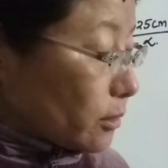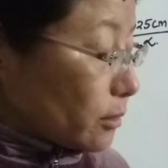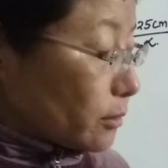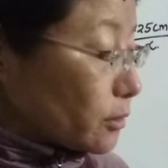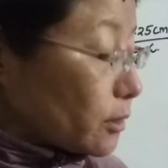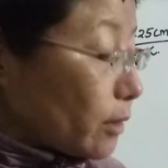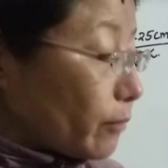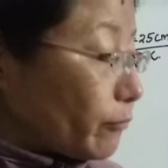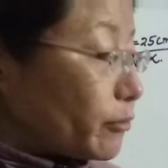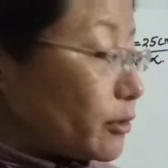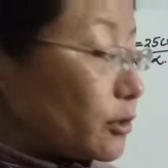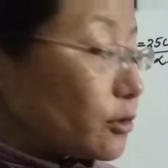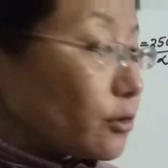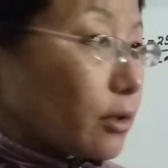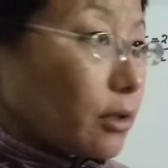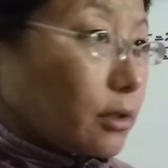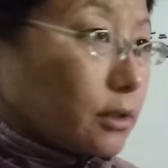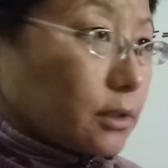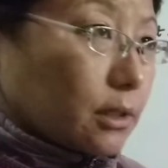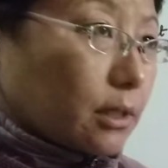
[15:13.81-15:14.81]
Some
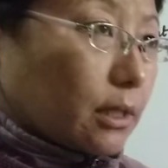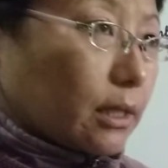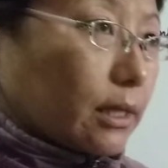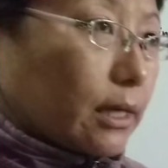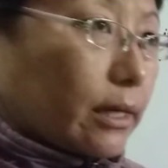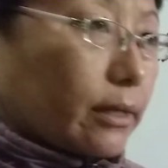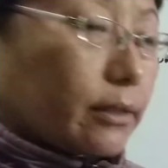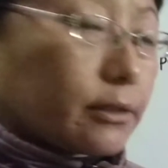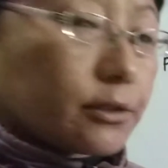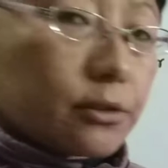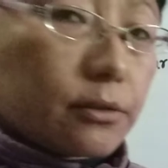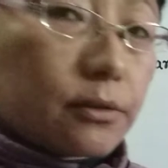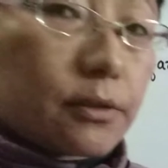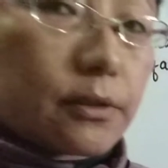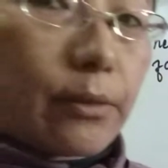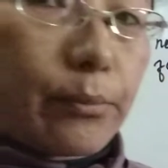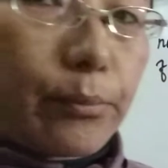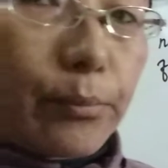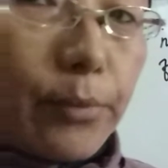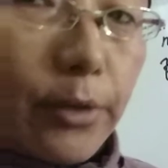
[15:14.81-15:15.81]
physiological conditions,
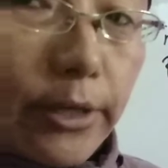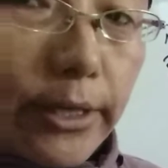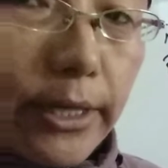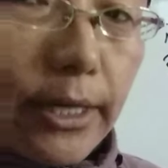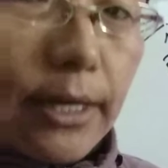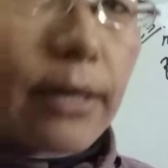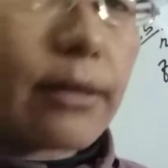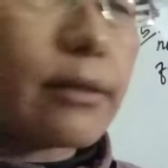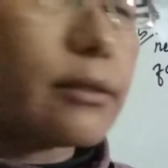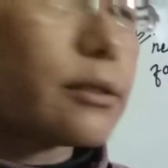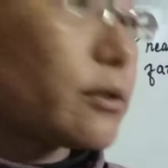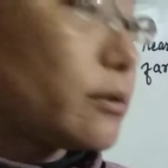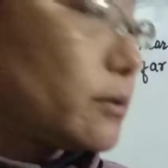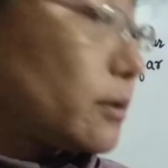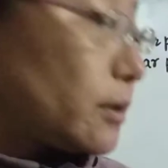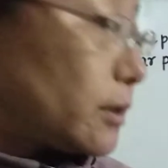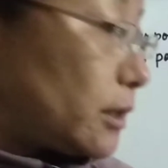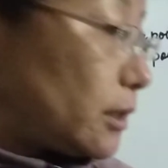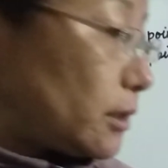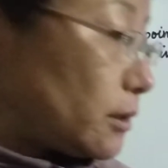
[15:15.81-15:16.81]
some body
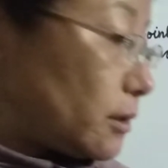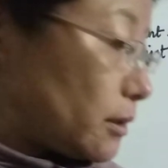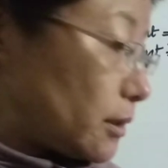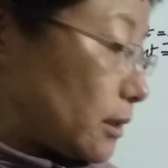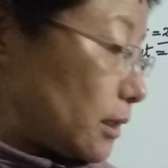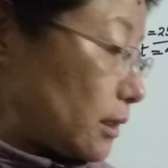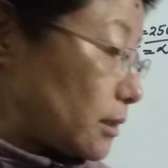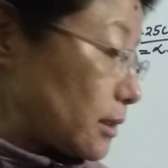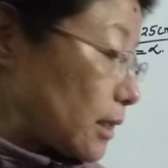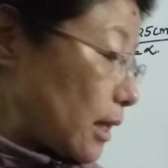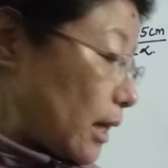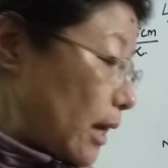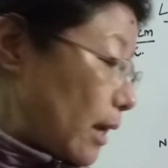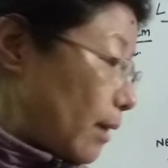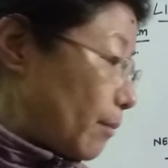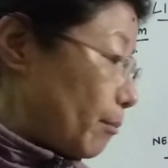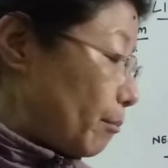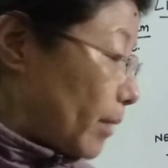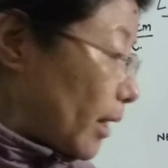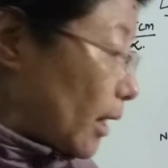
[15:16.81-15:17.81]
conditions, diseases
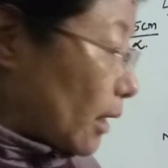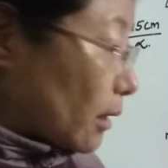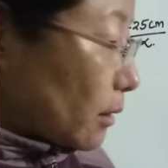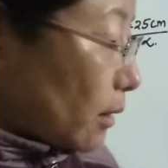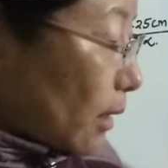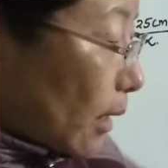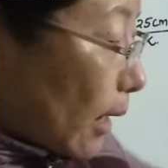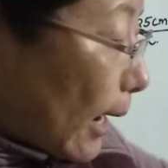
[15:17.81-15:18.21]
make the